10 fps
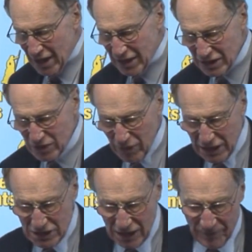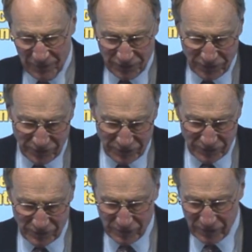This meeting,
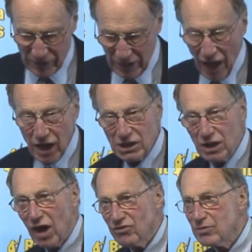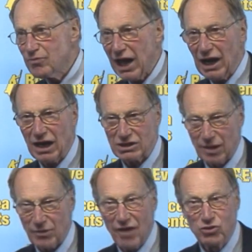I tell you, I have some bad luck
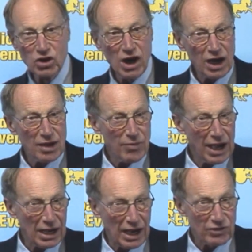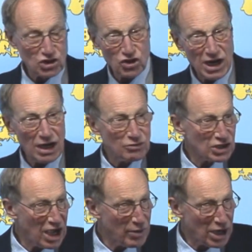sometimes. I have good luck and bad luck. The train I was
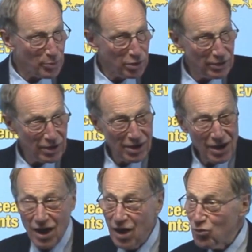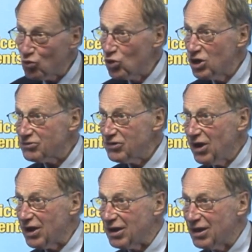coming up on worked
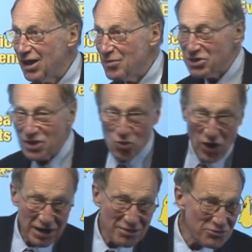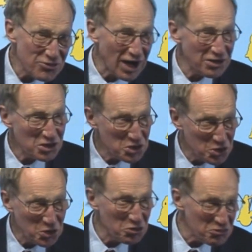fine. But the one in front
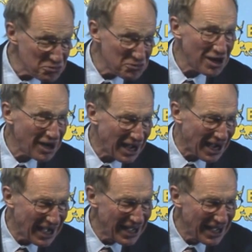caught fire.